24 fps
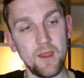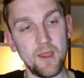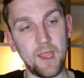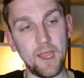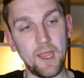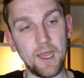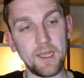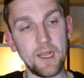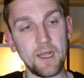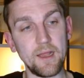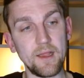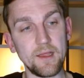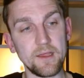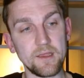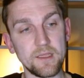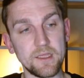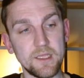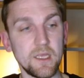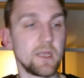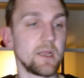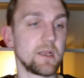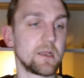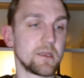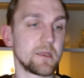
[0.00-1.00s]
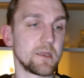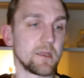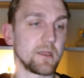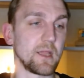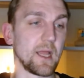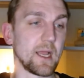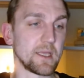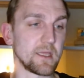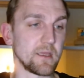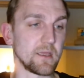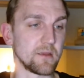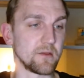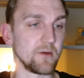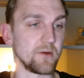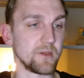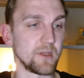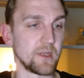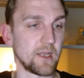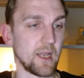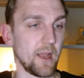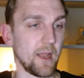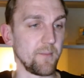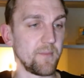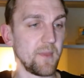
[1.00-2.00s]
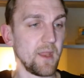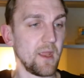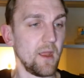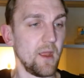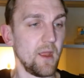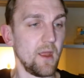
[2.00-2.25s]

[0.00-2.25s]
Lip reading: and LLC, it's the taxes all the time.